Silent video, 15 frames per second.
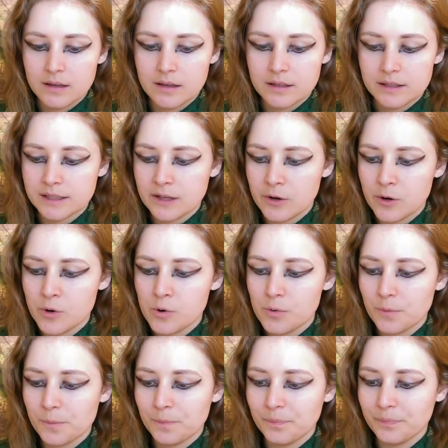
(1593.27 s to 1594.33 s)

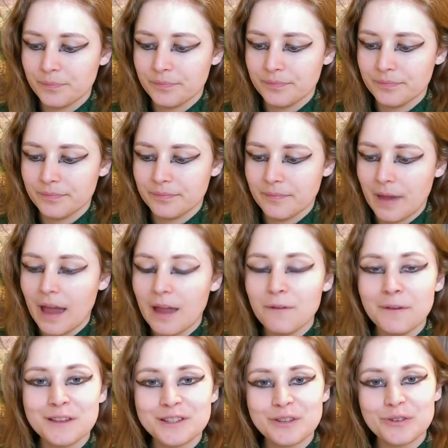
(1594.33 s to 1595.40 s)
So I
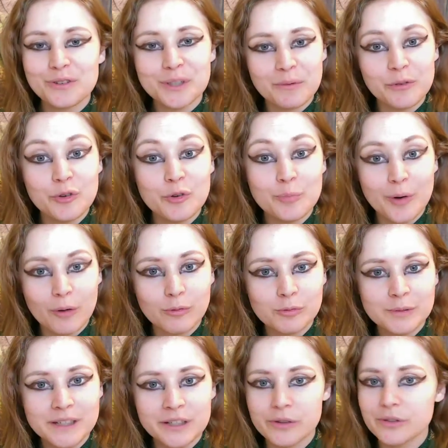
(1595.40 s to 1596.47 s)
feel as though some of you
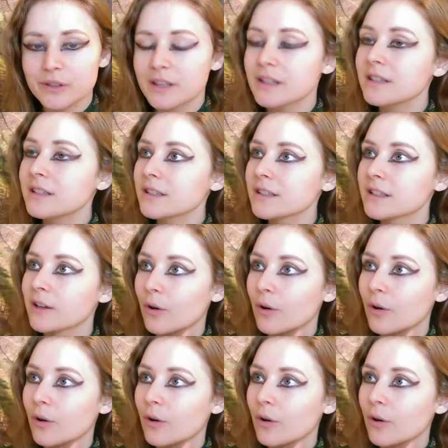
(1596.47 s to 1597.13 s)
probably know this